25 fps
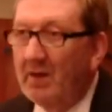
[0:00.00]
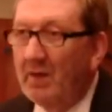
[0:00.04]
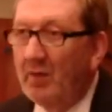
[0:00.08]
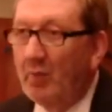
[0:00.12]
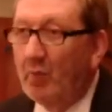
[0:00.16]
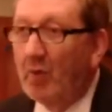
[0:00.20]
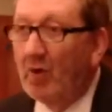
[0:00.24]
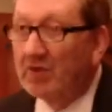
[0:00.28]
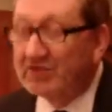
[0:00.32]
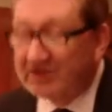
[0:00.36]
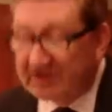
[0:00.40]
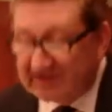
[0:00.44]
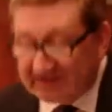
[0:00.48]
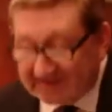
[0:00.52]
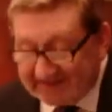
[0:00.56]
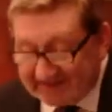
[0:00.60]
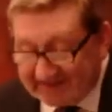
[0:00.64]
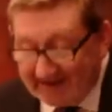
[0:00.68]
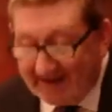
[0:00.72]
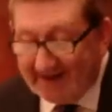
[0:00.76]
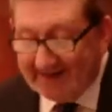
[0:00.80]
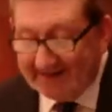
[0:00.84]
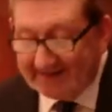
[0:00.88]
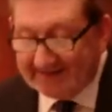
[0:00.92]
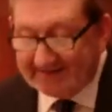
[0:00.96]
What
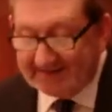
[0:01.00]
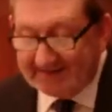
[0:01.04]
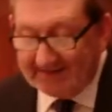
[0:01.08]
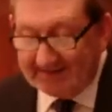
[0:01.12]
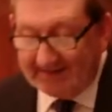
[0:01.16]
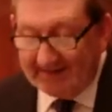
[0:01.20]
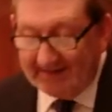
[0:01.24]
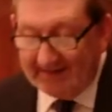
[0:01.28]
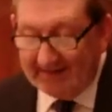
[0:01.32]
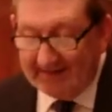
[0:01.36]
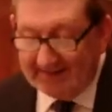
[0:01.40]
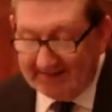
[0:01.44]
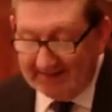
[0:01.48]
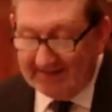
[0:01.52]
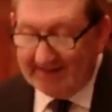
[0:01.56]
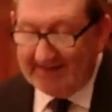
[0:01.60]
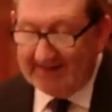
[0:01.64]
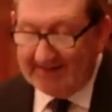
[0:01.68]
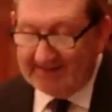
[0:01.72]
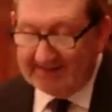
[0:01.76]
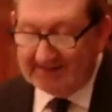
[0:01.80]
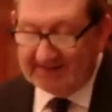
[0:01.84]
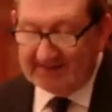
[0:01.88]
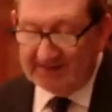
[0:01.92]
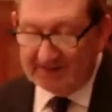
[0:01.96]
society
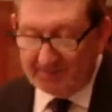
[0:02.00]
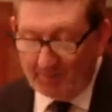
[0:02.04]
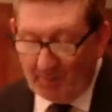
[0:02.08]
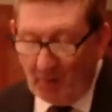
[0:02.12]
needs is